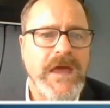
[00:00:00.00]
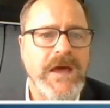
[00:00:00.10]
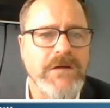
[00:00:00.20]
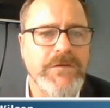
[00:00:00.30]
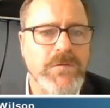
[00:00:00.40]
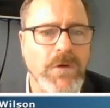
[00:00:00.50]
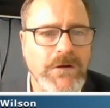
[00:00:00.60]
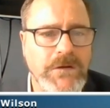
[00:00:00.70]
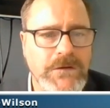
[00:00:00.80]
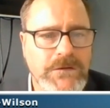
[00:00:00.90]
head of the
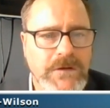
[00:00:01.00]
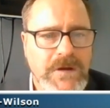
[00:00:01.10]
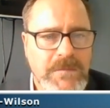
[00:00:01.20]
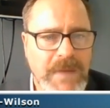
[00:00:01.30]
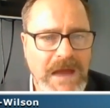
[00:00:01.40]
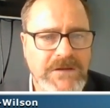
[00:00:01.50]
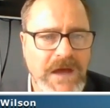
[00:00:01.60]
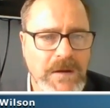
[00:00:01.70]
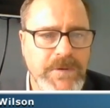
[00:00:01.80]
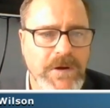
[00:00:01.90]
Reuters
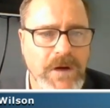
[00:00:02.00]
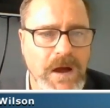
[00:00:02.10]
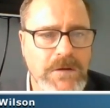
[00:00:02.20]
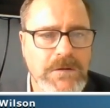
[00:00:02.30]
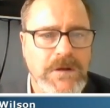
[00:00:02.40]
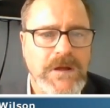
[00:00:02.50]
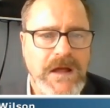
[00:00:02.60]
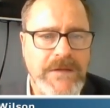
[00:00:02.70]
Baghdad Bureau